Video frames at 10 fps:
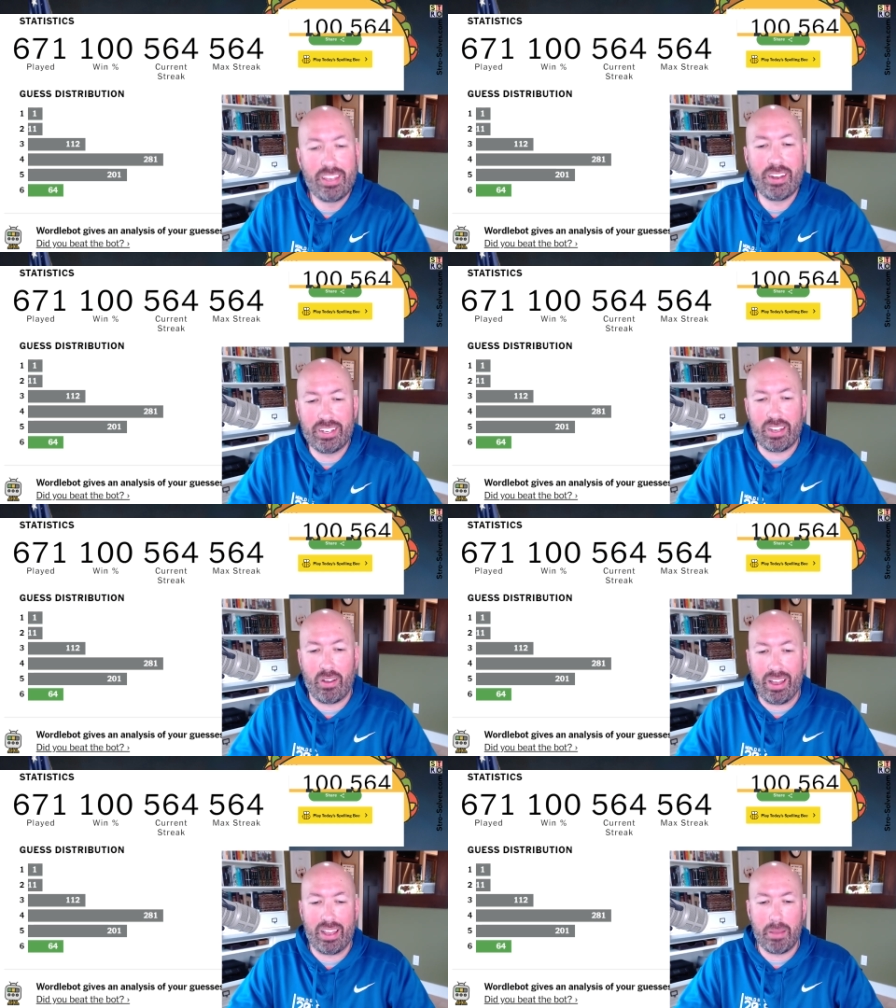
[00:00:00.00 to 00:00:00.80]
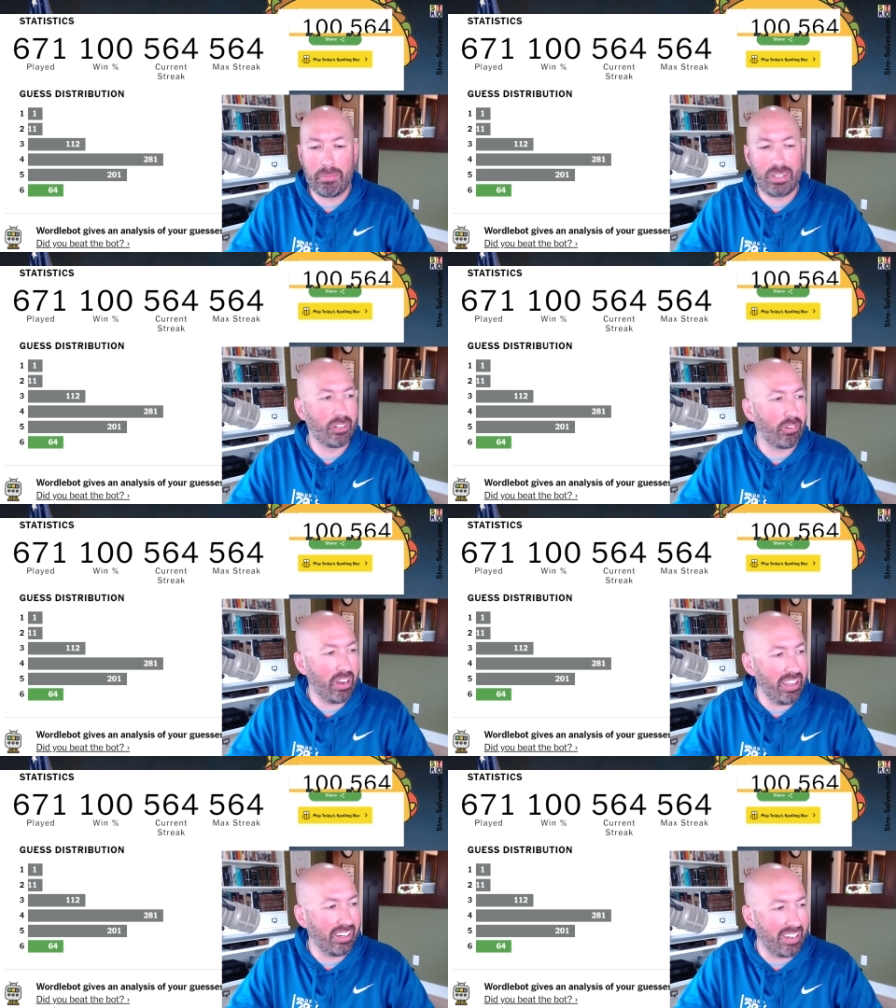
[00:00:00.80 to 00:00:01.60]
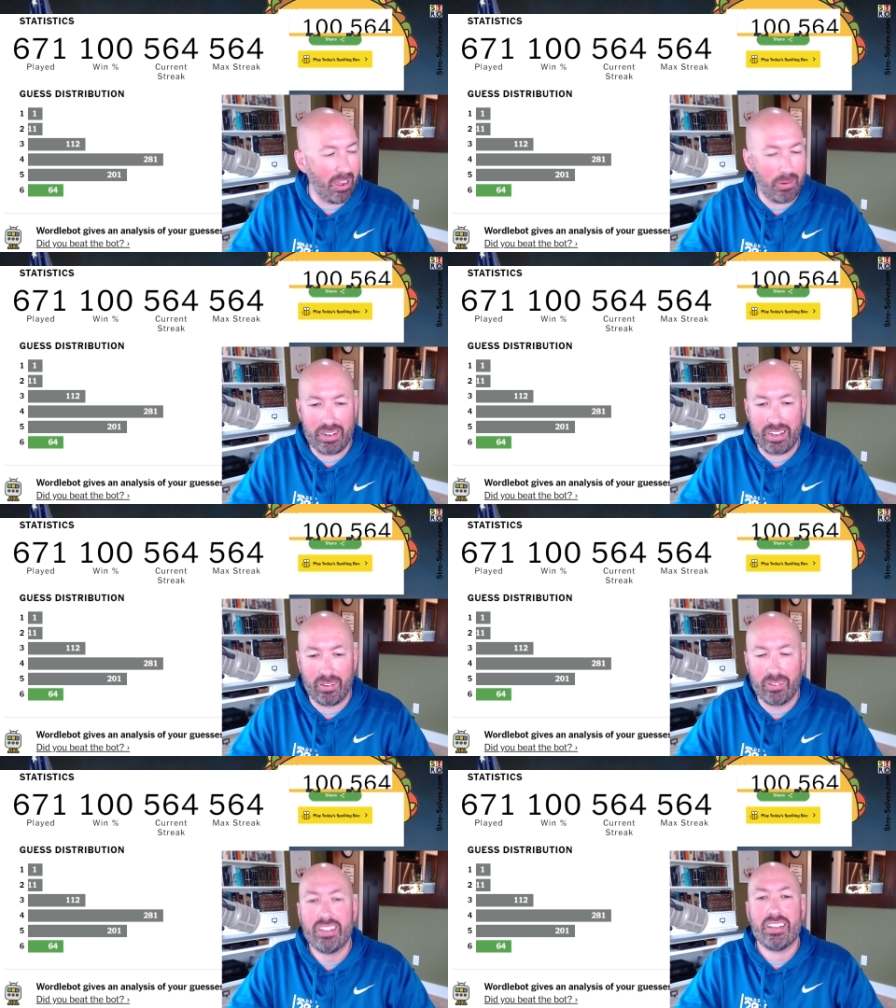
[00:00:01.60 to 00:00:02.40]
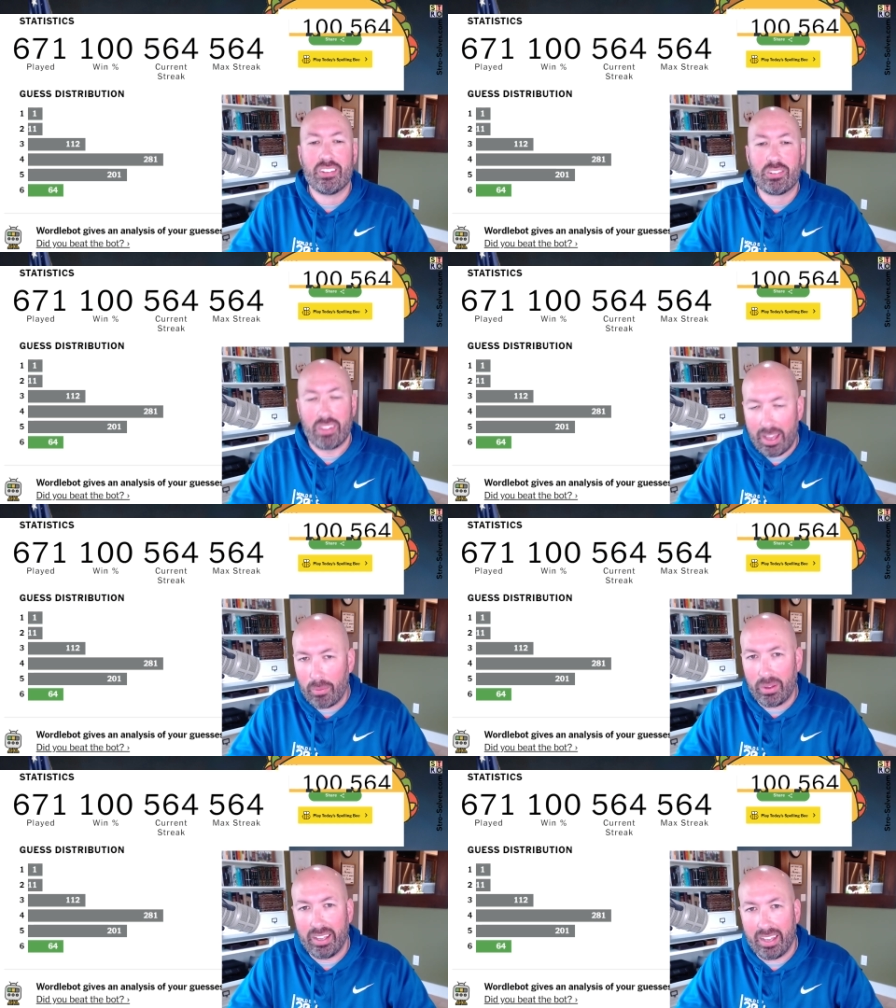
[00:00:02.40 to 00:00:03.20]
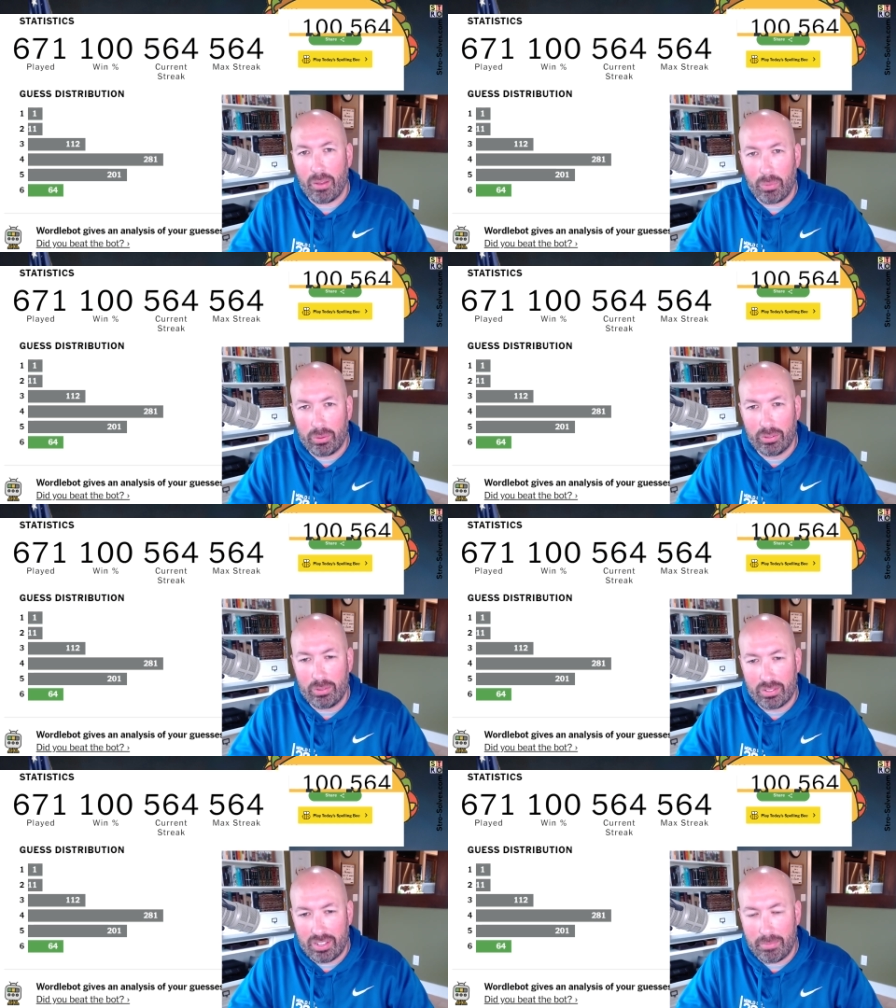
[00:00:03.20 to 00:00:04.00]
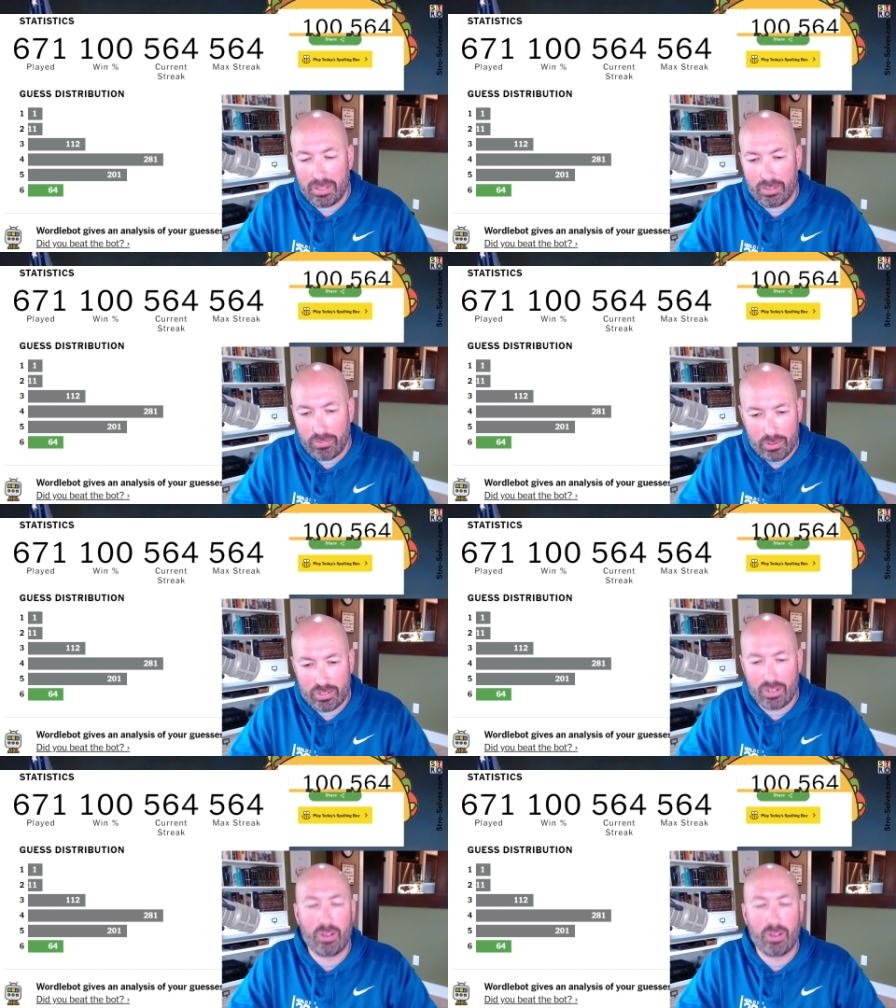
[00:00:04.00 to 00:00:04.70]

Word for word: there you go. And I am going to create an account now, so that way I won't lose them in the future,